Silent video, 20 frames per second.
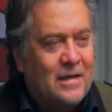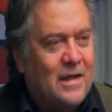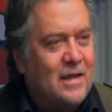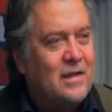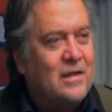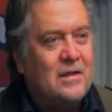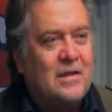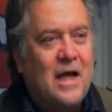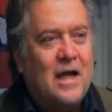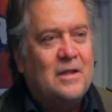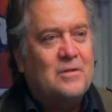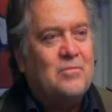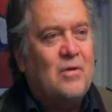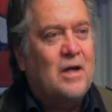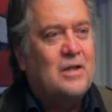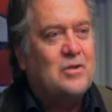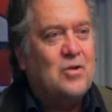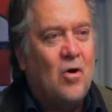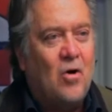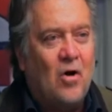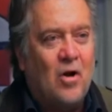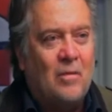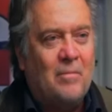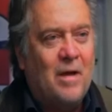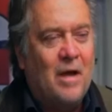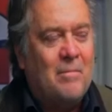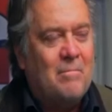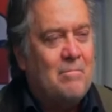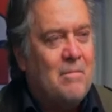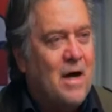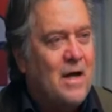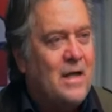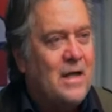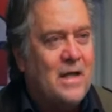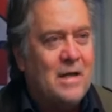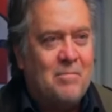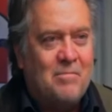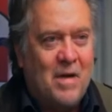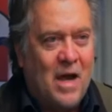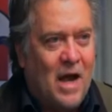That's why it's all about money
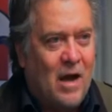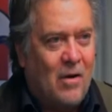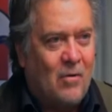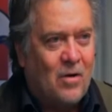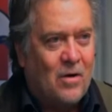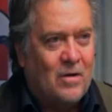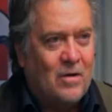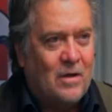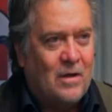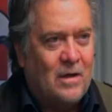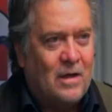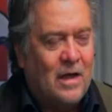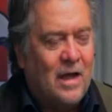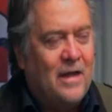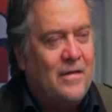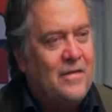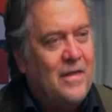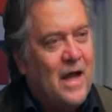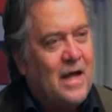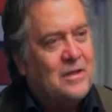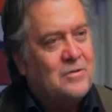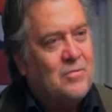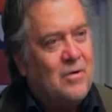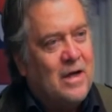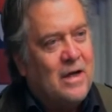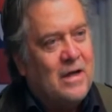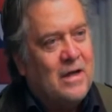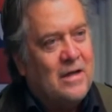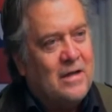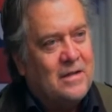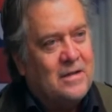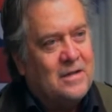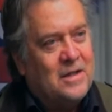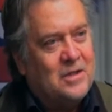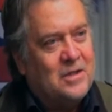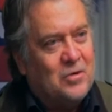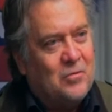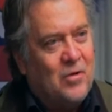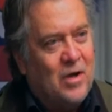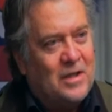and power. And that's why in a
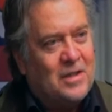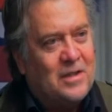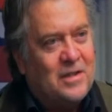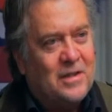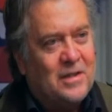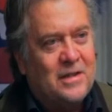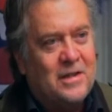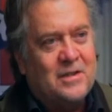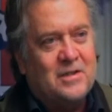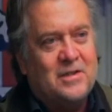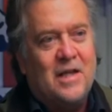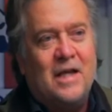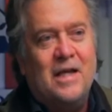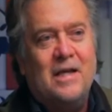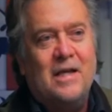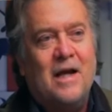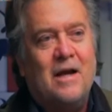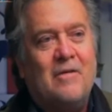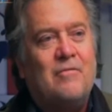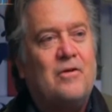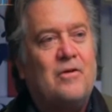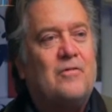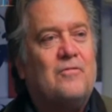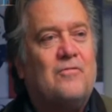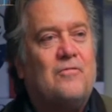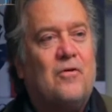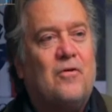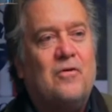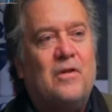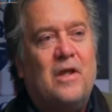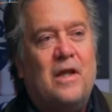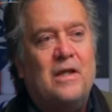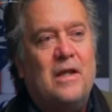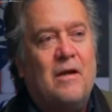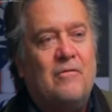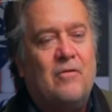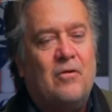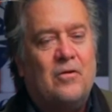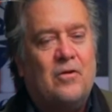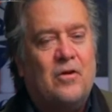situation like this, they never defer.
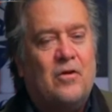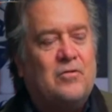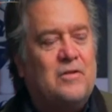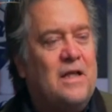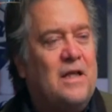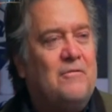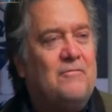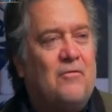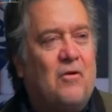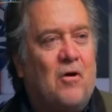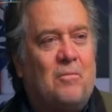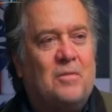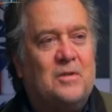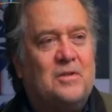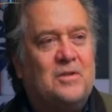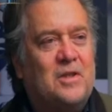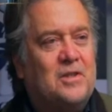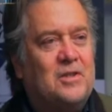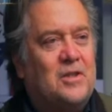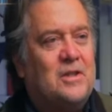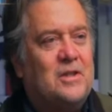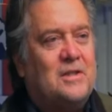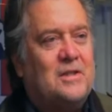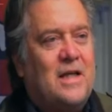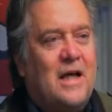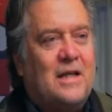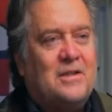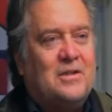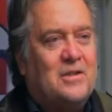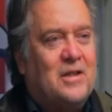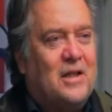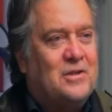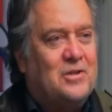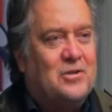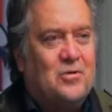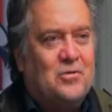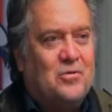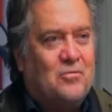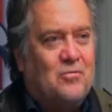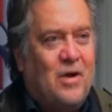Their default position is not let's
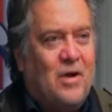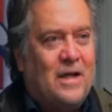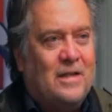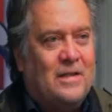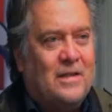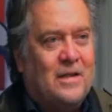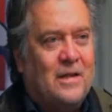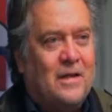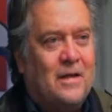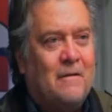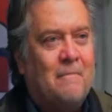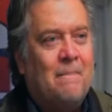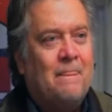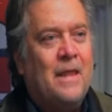do the right thing